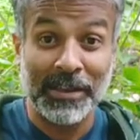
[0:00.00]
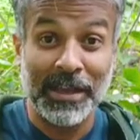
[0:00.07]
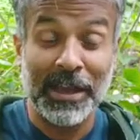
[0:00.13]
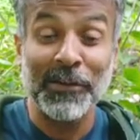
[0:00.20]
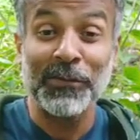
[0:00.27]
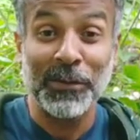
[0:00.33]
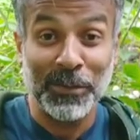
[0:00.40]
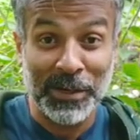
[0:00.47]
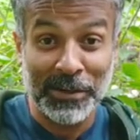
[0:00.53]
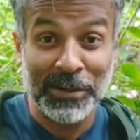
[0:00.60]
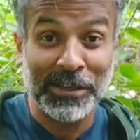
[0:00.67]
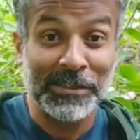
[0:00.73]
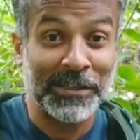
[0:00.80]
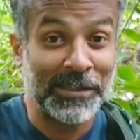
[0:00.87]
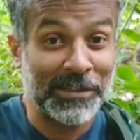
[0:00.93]
Have the
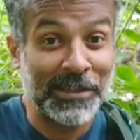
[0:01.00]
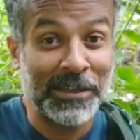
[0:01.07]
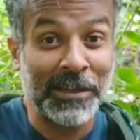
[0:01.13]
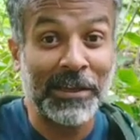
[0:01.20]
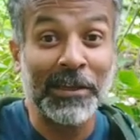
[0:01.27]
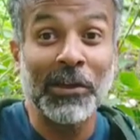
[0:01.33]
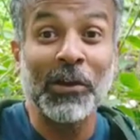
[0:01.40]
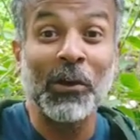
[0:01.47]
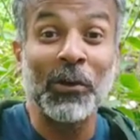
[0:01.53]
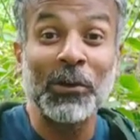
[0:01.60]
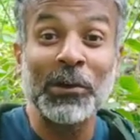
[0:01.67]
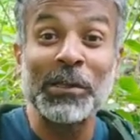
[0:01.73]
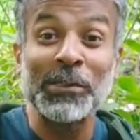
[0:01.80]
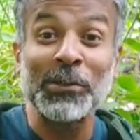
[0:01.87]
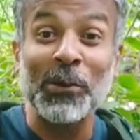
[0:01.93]
metrics and say,
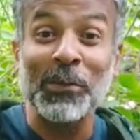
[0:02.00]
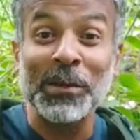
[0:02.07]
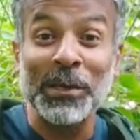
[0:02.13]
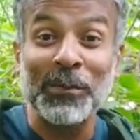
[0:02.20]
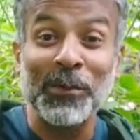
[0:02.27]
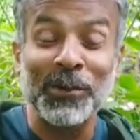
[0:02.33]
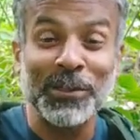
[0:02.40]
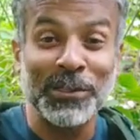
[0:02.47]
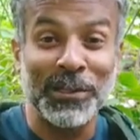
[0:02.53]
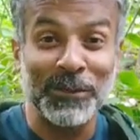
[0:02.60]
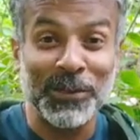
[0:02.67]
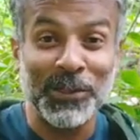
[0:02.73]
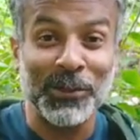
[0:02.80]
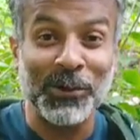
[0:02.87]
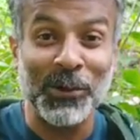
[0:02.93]
only so many more
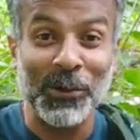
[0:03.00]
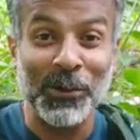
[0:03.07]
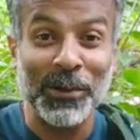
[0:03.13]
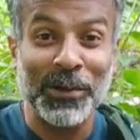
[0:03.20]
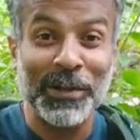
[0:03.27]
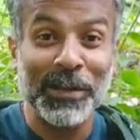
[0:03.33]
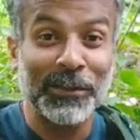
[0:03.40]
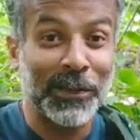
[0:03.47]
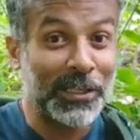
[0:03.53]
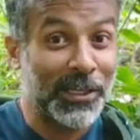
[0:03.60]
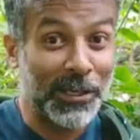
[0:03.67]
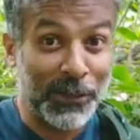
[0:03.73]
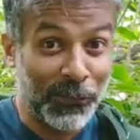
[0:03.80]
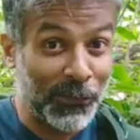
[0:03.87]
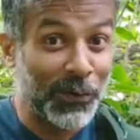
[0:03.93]
steps to go. That's
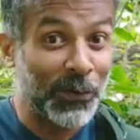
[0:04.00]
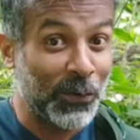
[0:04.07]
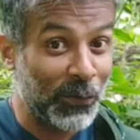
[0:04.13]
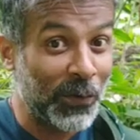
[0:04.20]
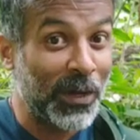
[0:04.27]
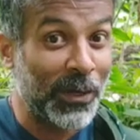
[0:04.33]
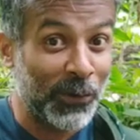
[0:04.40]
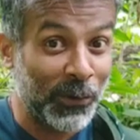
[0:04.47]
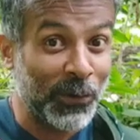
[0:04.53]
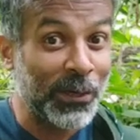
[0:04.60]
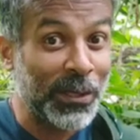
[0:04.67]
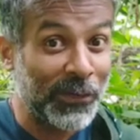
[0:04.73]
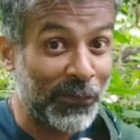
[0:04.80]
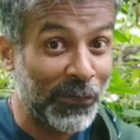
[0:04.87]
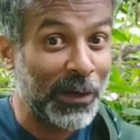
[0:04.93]
a different way to
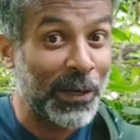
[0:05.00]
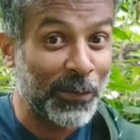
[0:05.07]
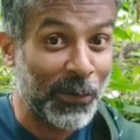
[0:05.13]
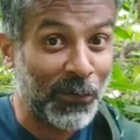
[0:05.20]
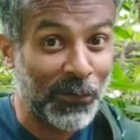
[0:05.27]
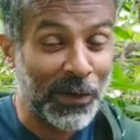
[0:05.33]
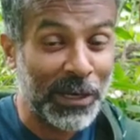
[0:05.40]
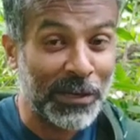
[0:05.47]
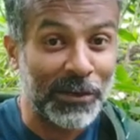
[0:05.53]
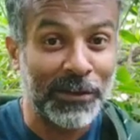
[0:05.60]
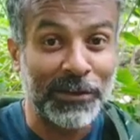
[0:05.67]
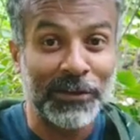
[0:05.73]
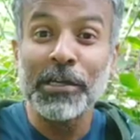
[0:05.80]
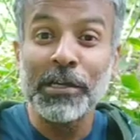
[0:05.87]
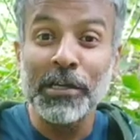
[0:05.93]
reframe your failure.
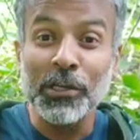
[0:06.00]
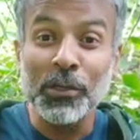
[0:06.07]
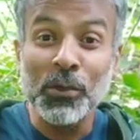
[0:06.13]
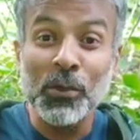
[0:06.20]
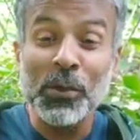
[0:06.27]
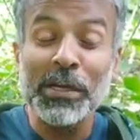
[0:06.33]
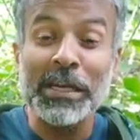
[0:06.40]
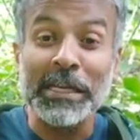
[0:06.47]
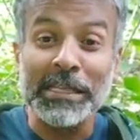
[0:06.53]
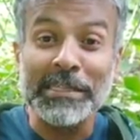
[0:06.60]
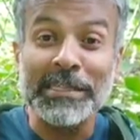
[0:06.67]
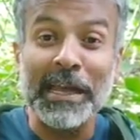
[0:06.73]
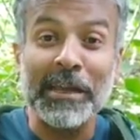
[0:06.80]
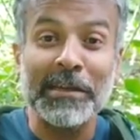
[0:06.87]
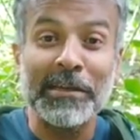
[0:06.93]
Okay? Do it
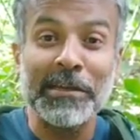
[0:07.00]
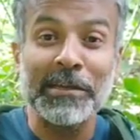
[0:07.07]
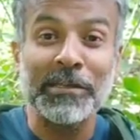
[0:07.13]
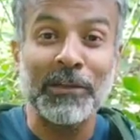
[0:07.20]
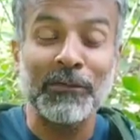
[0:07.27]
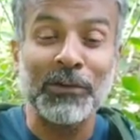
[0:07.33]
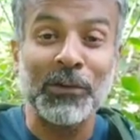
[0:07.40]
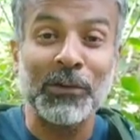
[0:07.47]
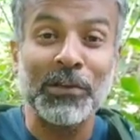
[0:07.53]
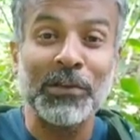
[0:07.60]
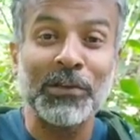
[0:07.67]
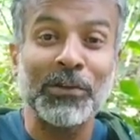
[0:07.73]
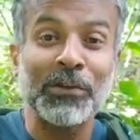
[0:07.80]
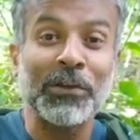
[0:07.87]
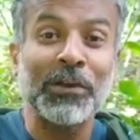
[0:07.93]
exactly as I've told
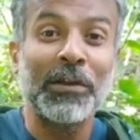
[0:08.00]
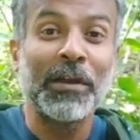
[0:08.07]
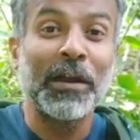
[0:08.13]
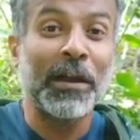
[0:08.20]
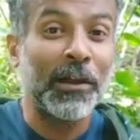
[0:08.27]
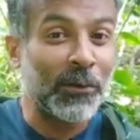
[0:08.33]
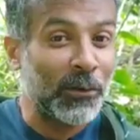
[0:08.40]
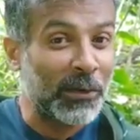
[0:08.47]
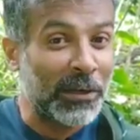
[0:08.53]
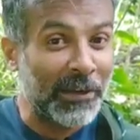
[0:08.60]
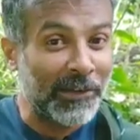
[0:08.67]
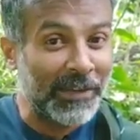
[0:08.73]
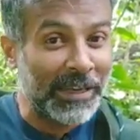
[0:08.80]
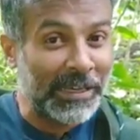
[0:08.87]
you, and you'll get